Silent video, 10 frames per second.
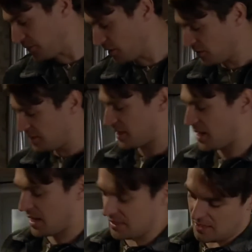
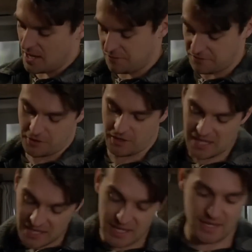fiancé has left her
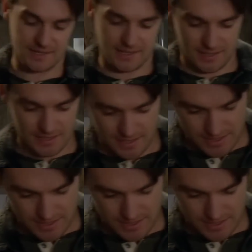keys.